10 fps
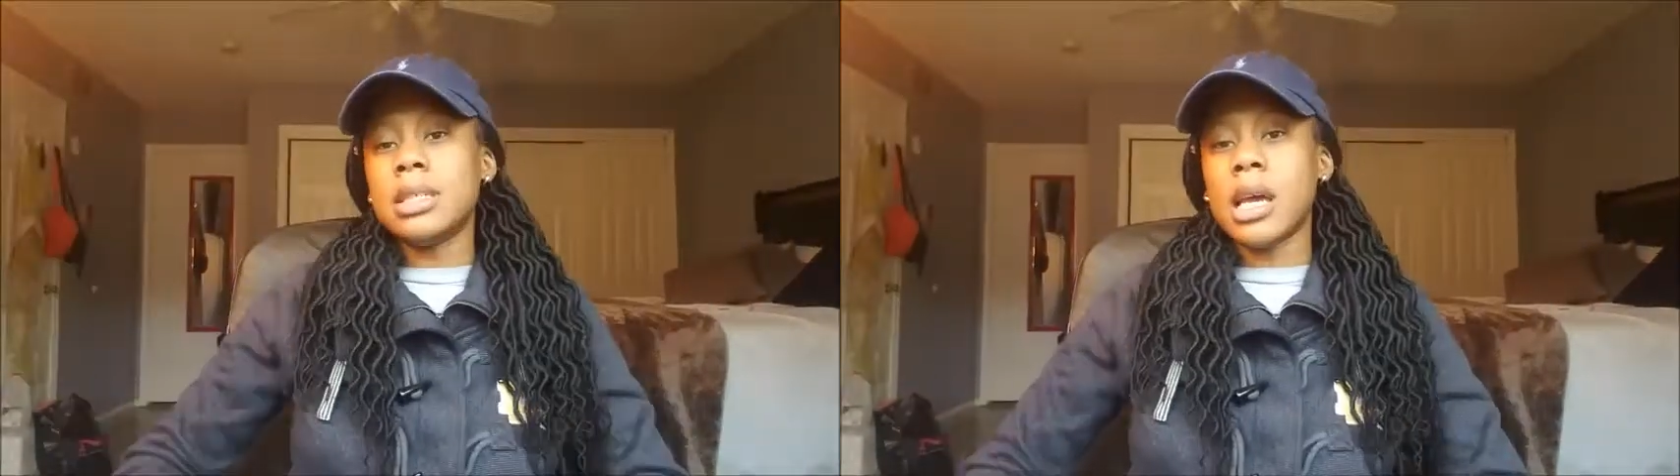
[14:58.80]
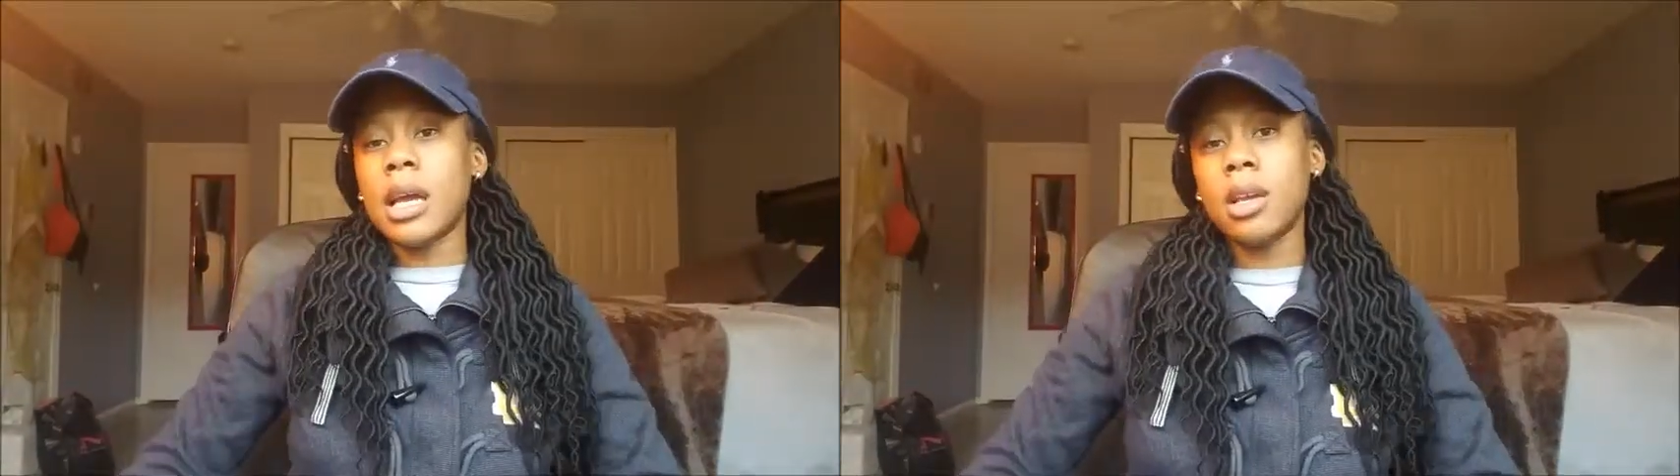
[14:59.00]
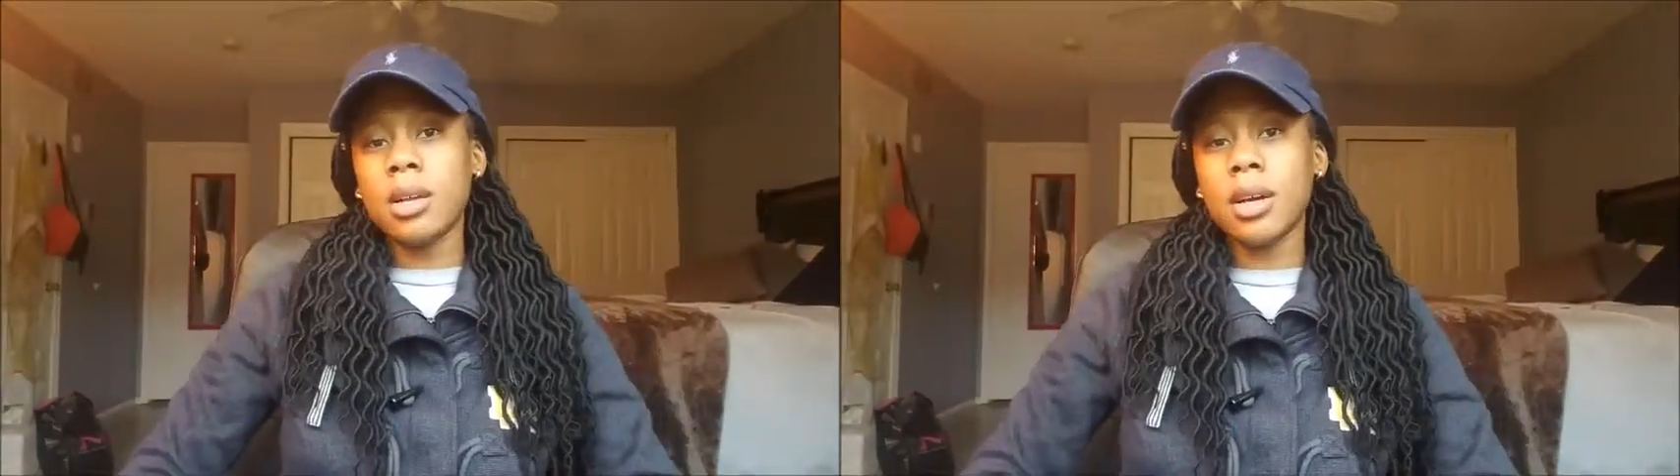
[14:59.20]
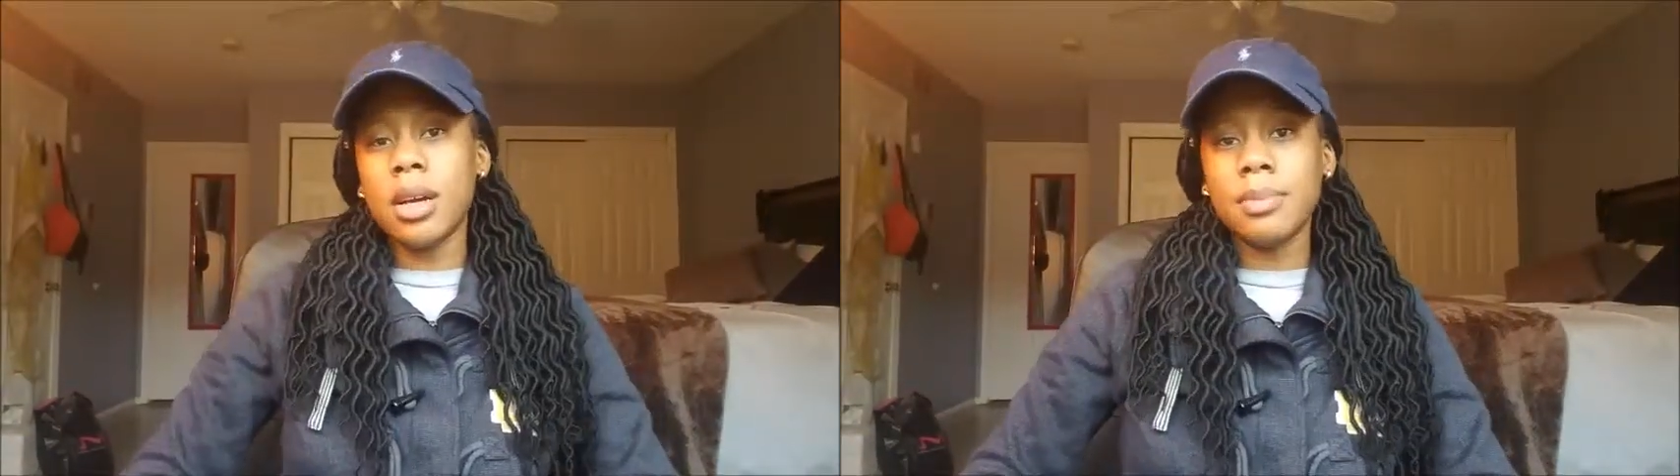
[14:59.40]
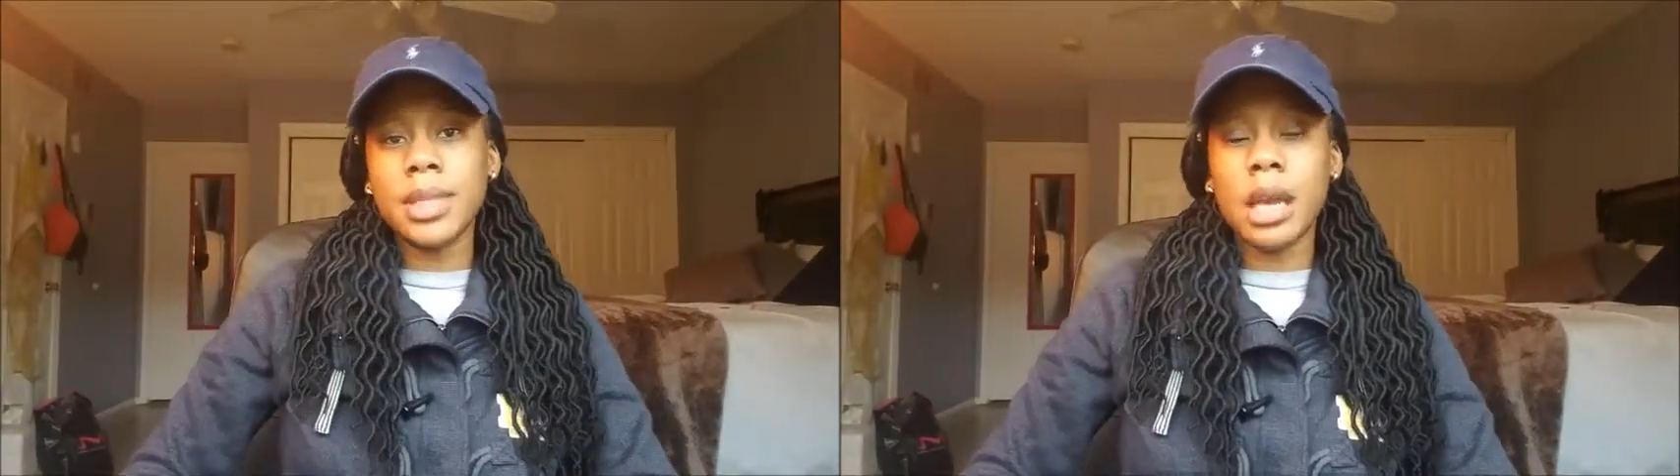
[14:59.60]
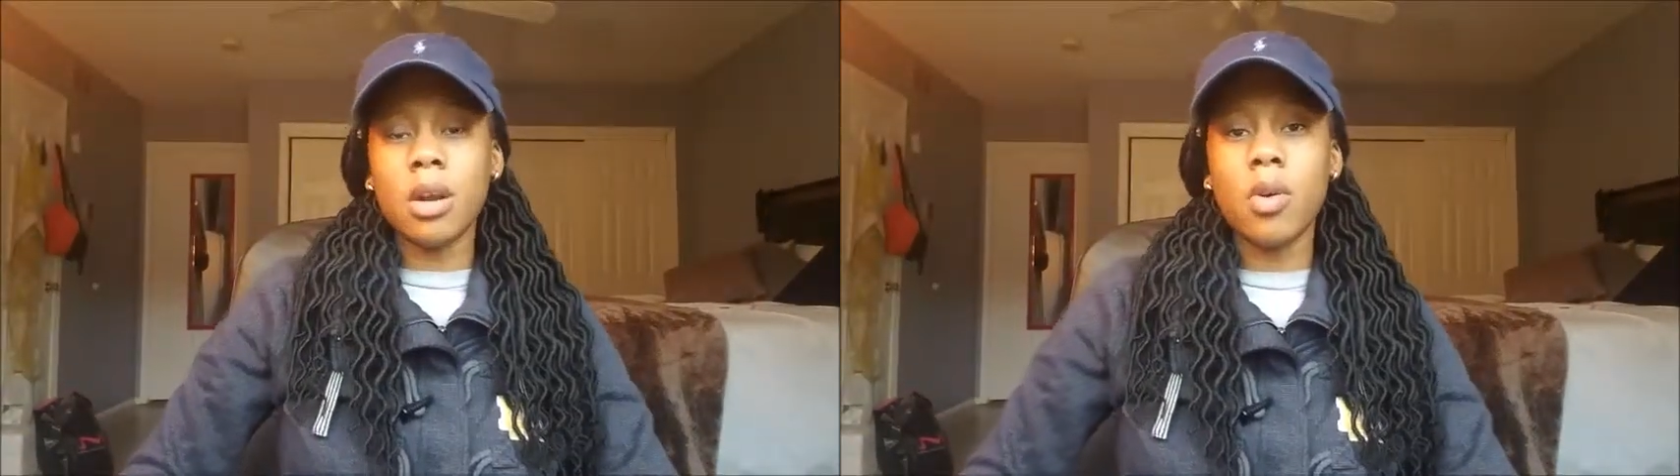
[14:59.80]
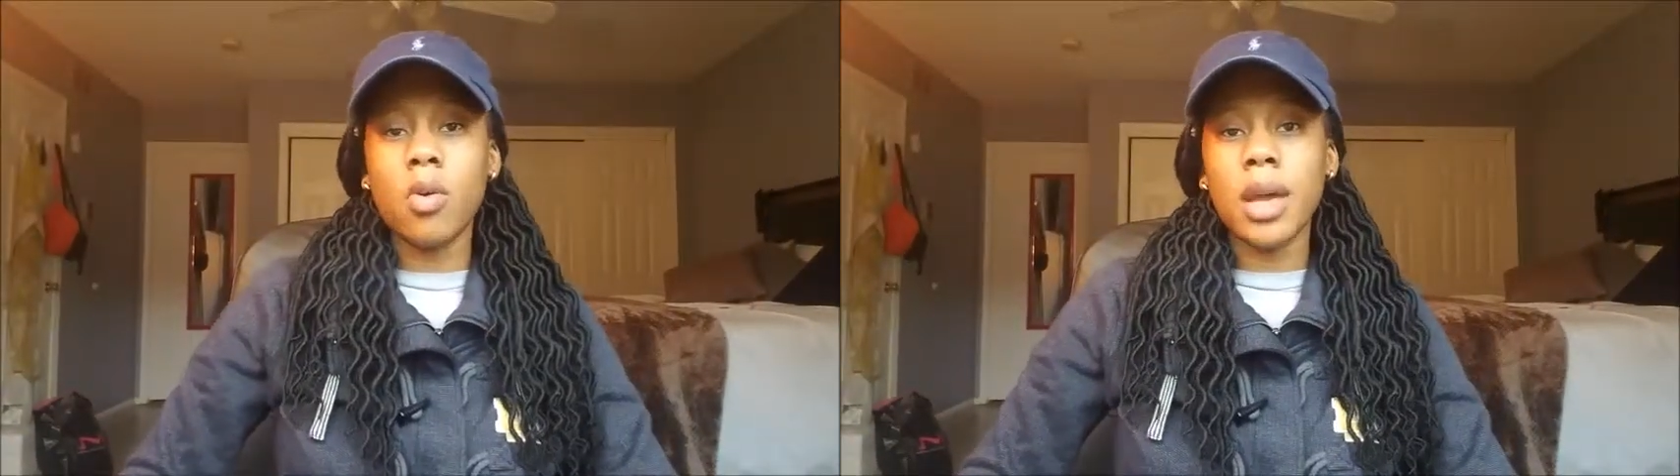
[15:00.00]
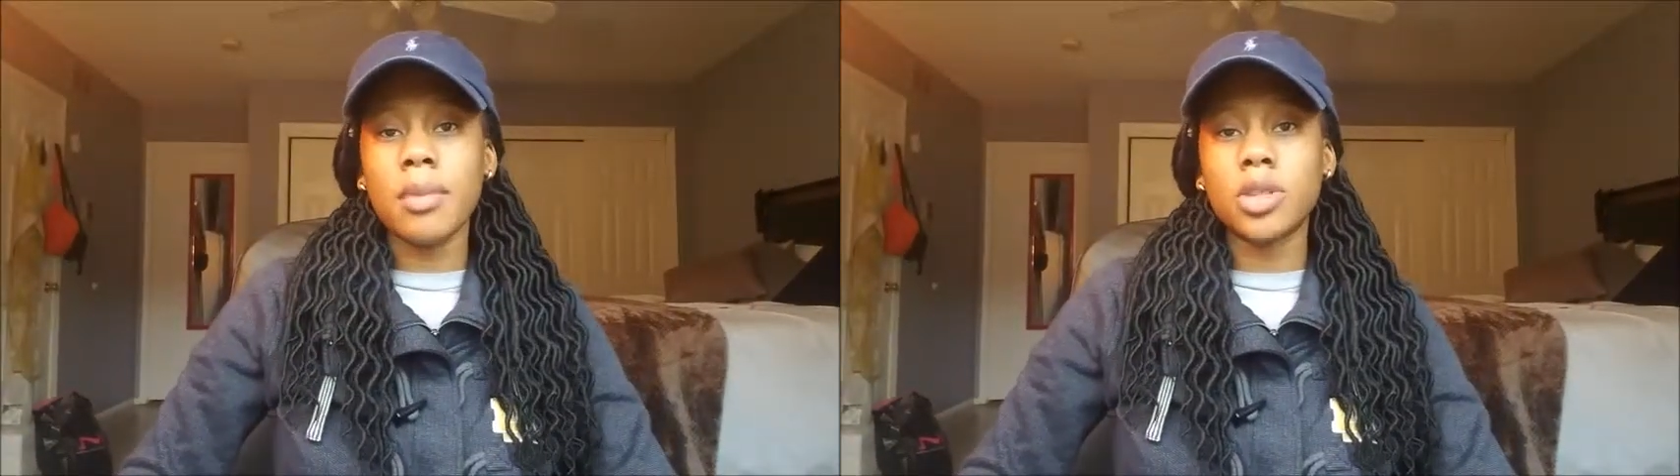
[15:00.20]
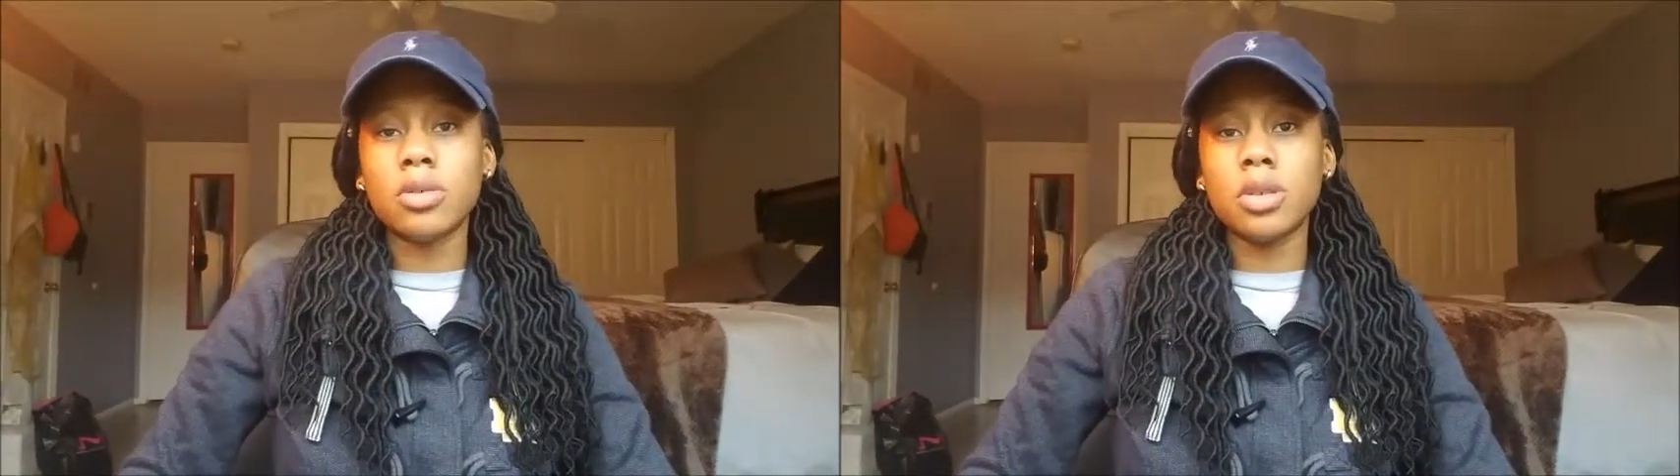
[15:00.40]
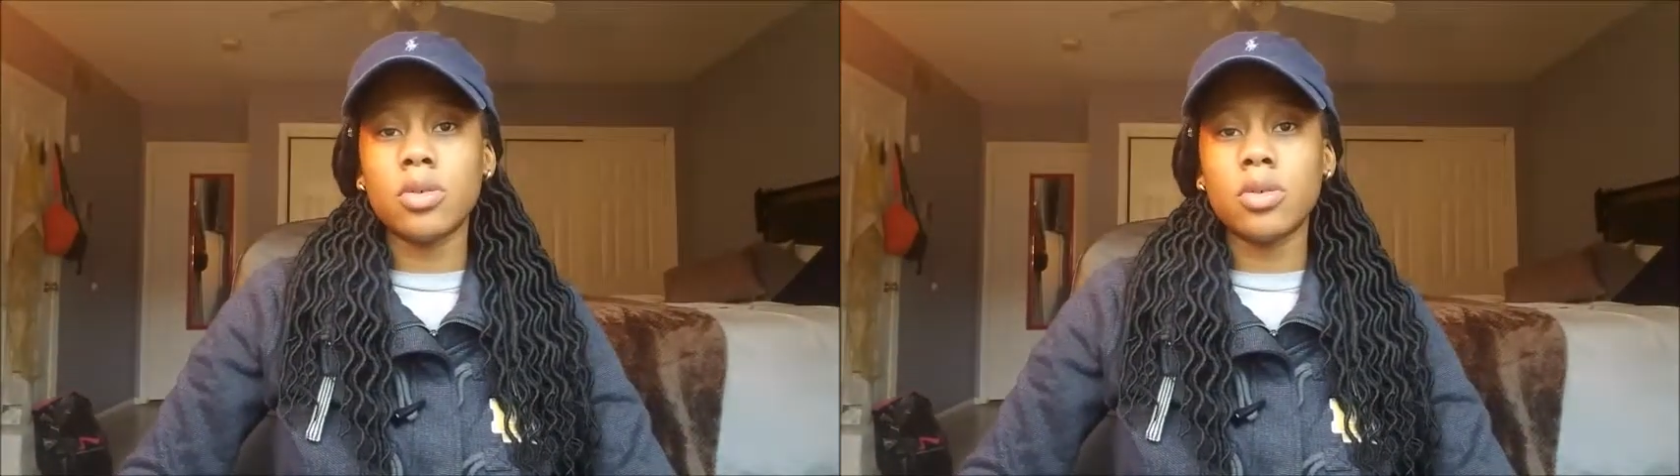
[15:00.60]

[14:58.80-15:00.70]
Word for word: Psych. I'm taking a whole chemistry